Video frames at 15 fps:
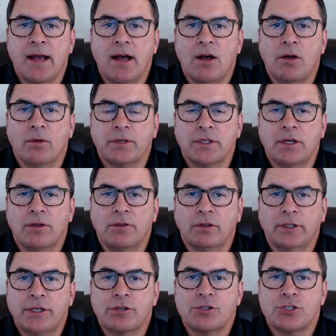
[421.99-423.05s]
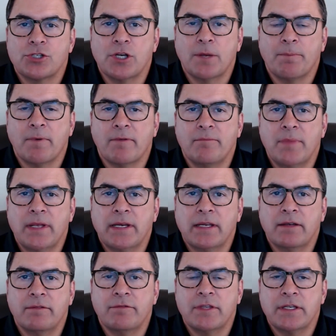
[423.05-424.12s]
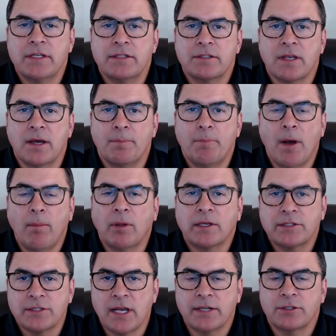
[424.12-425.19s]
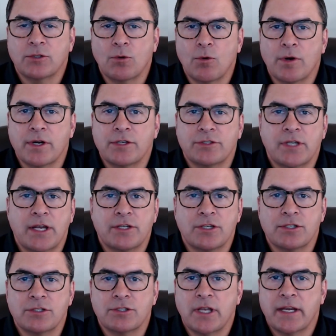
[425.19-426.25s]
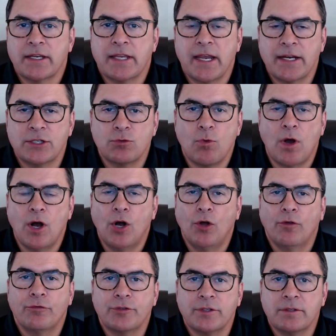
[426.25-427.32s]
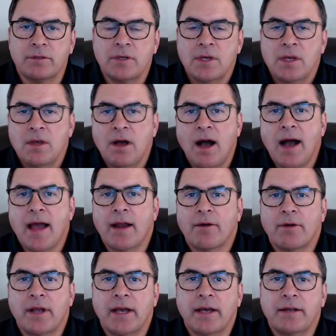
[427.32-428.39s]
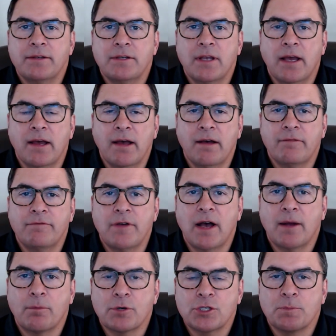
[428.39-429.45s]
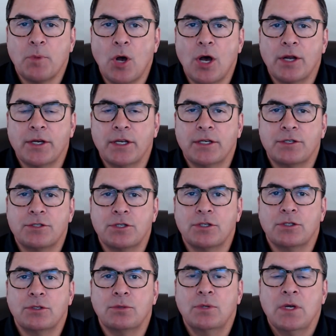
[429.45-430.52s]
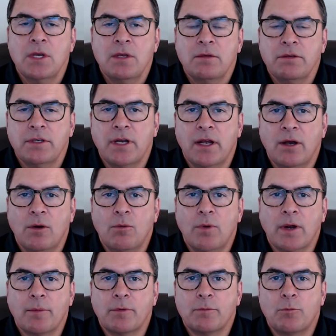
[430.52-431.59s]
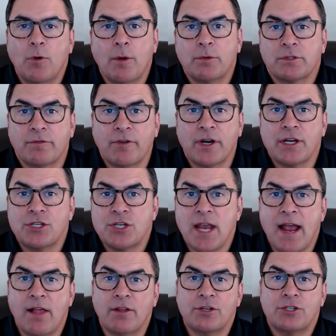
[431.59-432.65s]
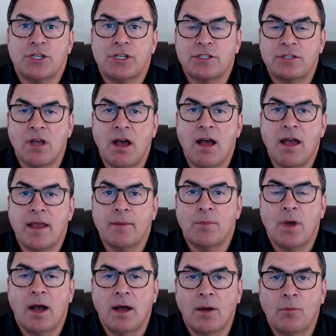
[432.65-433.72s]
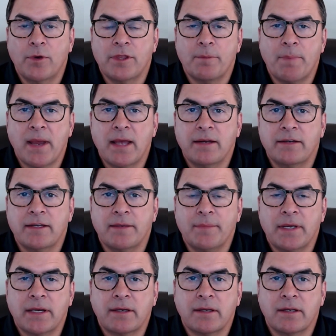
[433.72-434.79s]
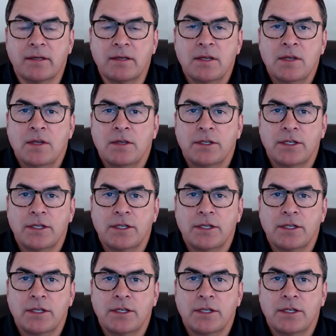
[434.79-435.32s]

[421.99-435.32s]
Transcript: how the leadership of many of these public sector organizations like K-12s and higher ed have responded to what was a very challenging time with the pandemic, and